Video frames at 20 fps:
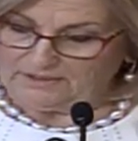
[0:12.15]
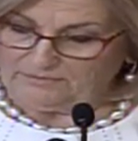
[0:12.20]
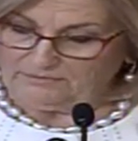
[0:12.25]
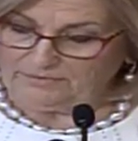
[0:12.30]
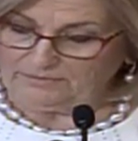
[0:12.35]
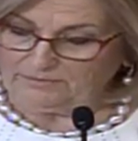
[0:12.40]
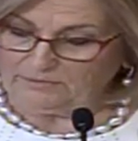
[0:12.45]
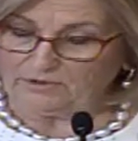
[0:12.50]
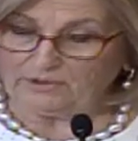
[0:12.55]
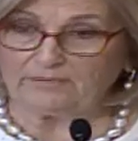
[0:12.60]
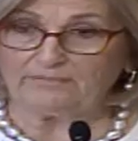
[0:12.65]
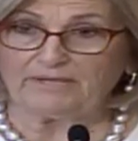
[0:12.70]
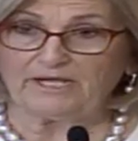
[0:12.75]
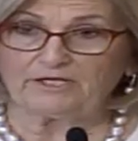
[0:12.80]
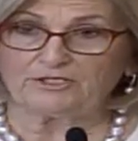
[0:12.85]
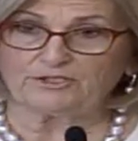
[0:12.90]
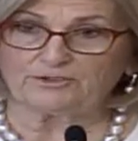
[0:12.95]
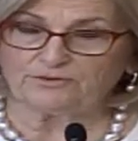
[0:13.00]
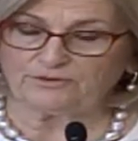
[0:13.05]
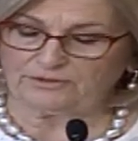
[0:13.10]
We want to
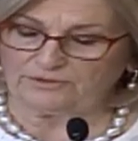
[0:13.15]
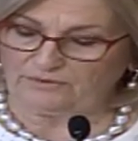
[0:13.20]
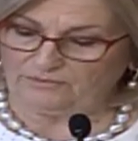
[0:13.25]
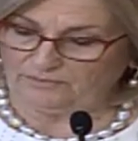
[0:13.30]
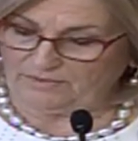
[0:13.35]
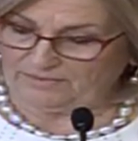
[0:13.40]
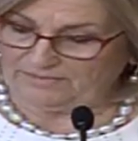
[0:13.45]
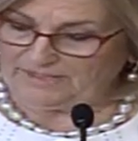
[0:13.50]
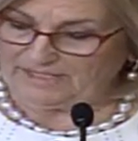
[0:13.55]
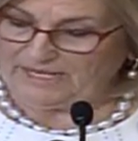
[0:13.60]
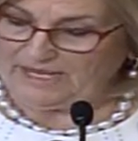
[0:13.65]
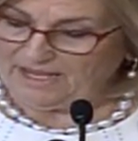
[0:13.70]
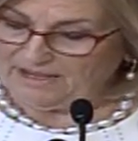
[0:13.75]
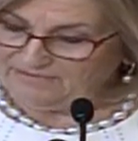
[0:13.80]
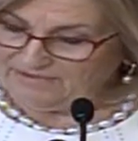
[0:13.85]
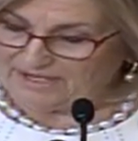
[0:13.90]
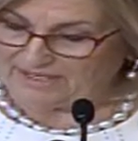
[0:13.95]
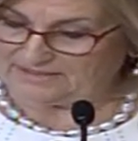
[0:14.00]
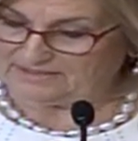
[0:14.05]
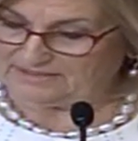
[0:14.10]
make sure that women
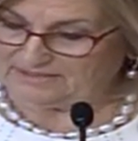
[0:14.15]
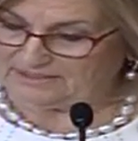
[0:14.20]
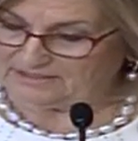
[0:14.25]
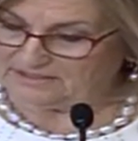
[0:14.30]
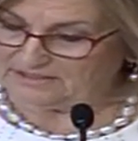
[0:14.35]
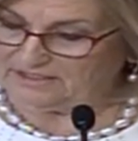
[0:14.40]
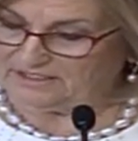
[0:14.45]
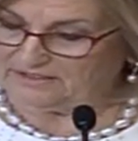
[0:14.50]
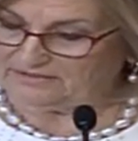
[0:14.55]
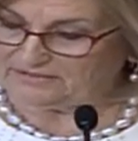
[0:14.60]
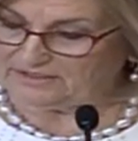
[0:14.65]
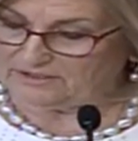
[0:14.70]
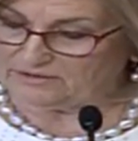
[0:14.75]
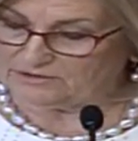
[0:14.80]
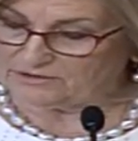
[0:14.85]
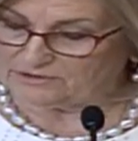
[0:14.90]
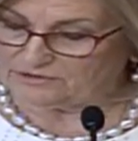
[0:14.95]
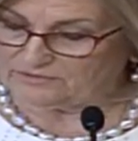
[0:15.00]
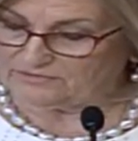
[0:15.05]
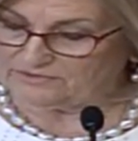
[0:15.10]
have access to health care
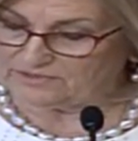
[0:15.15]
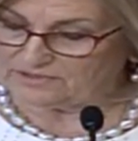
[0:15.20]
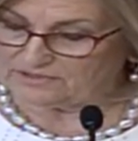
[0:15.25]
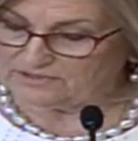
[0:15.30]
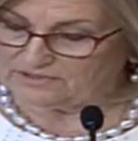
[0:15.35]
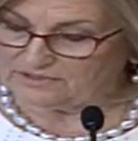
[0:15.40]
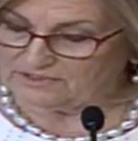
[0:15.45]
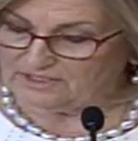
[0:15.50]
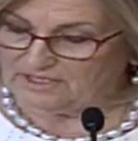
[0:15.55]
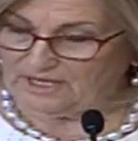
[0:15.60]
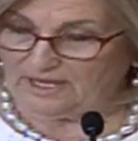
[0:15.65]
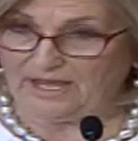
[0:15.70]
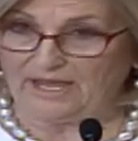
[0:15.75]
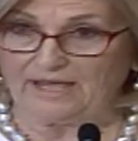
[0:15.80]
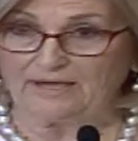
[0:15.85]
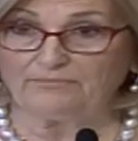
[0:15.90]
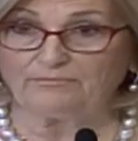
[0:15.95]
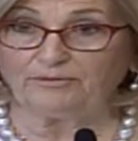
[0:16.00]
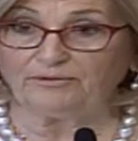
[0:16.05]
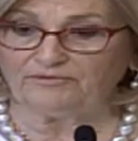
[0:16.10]
services
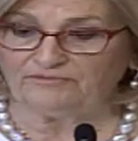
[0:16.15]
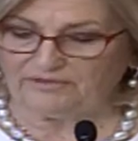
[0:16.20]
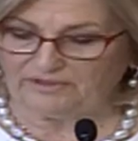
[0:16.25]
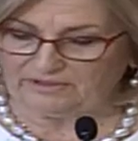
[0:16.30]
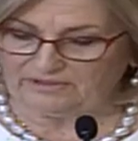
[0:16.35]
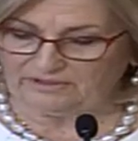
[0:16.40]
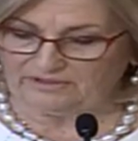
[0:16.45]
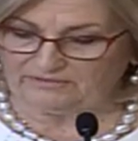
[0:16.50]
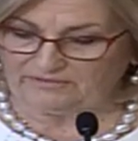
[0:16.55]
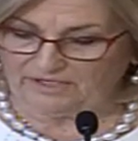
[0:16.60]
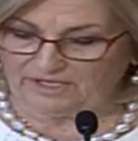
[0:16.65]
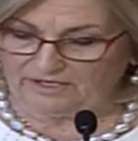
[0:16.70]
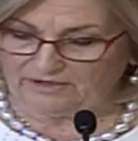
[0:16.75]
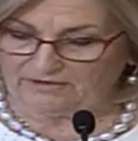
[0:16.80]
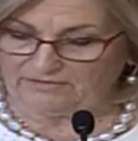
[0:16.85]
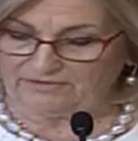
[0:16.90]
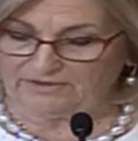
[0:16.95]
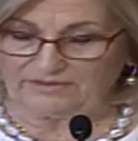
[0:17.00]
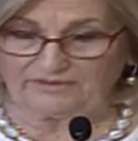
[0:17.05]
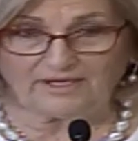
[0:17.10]
and preventative
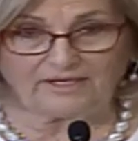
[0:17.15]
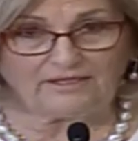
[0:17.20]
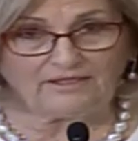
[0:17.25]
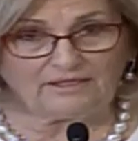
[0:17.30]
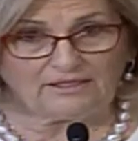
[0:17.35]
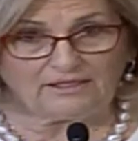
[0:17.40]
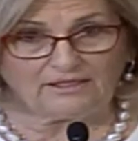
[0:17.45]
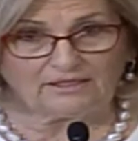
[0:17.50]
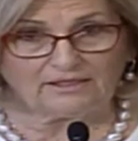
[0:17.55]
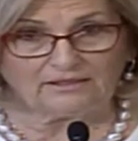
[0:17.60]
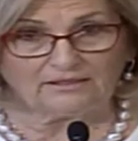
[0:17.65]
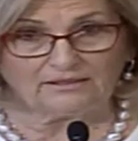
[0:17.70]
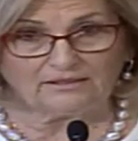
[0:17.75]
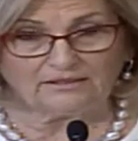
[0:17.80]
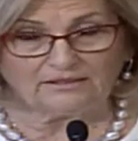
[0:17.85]
care that they need,